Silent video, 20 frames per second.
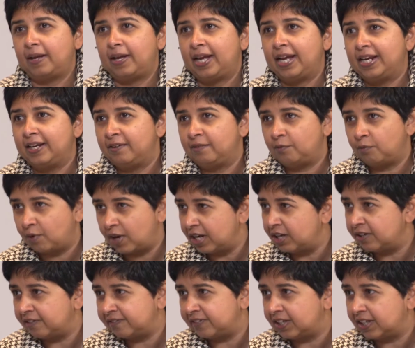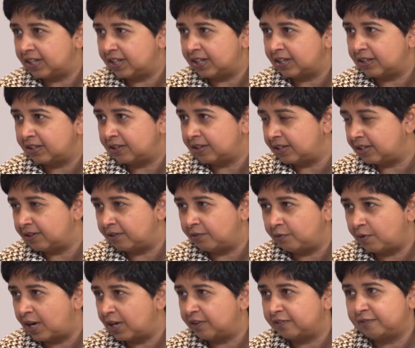in one of
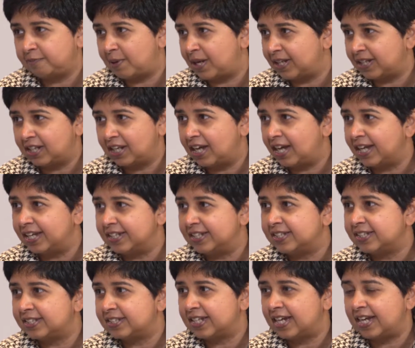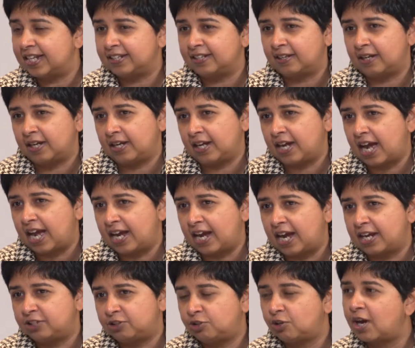my clients, and
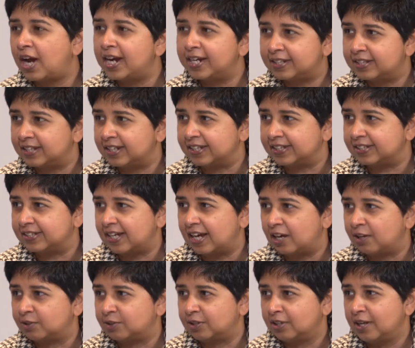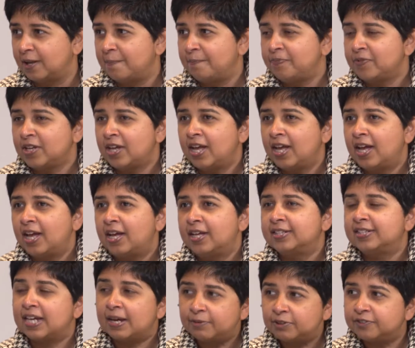I tried things out.
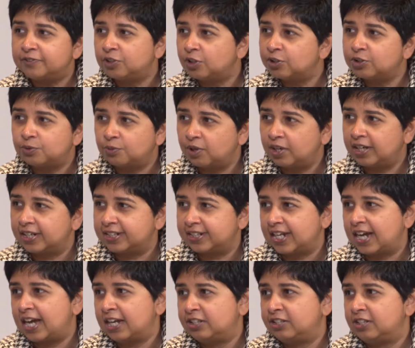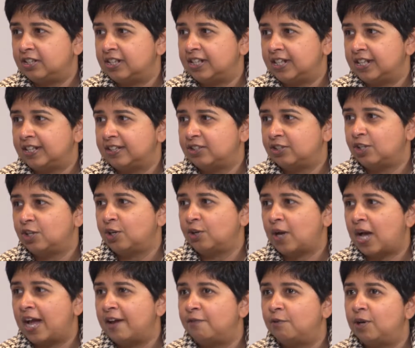Some of those worked, actually. So
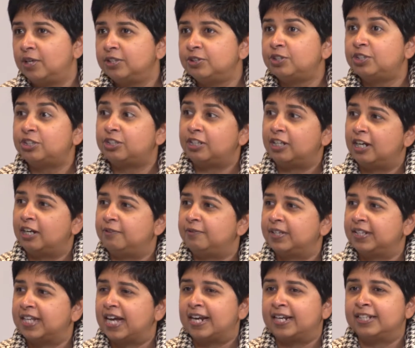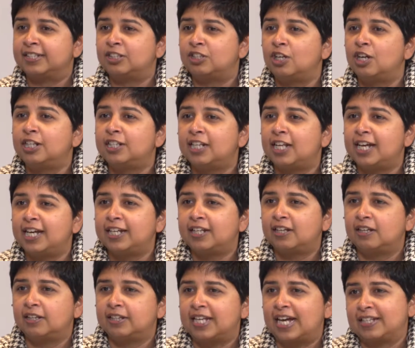I want to share with that. It's not like
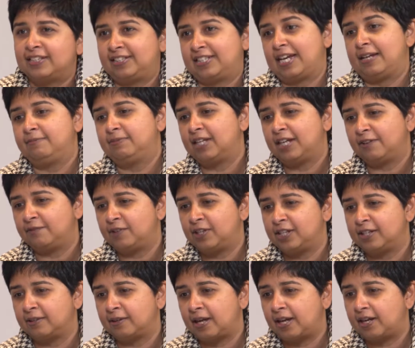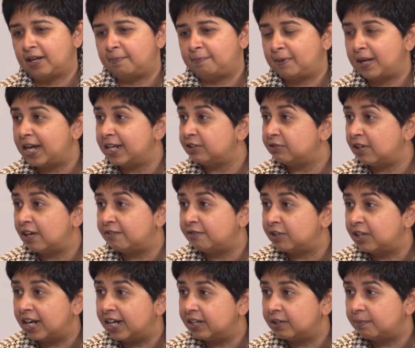that same thing will apply to
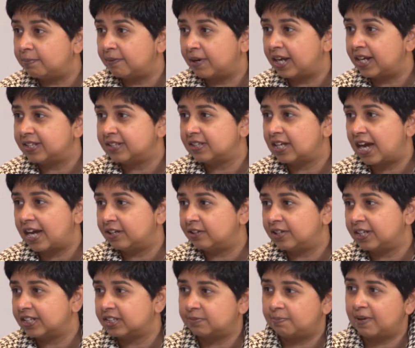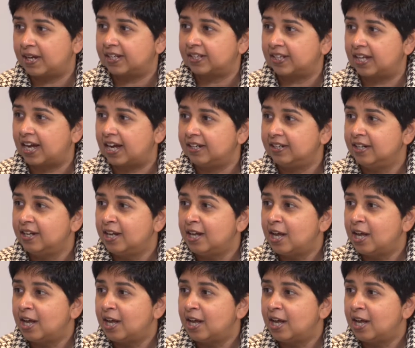every enterprise. I don't expect that.